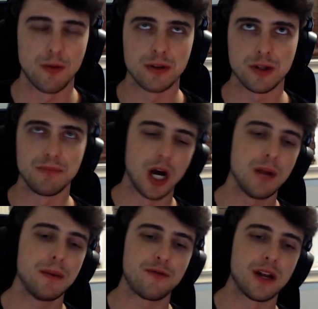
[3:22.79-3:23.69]
So I'm not a
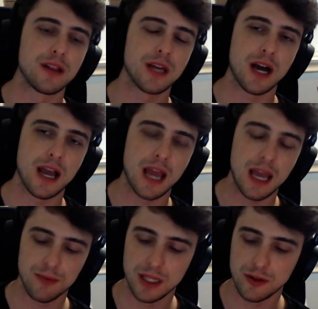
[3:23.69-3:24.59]
big fan of that. I hate
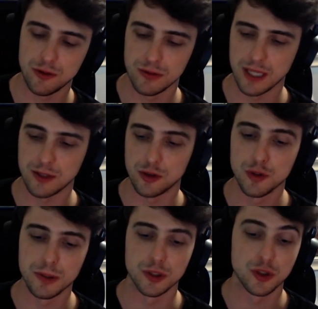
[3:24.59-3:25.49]
when they do like
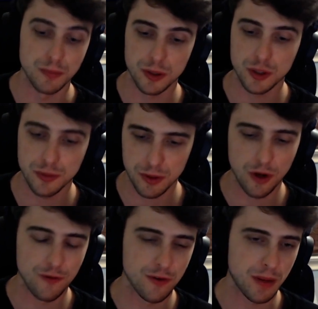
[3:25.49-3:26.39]
super
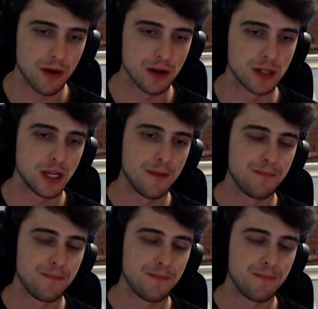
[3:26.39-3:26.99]
overpowered.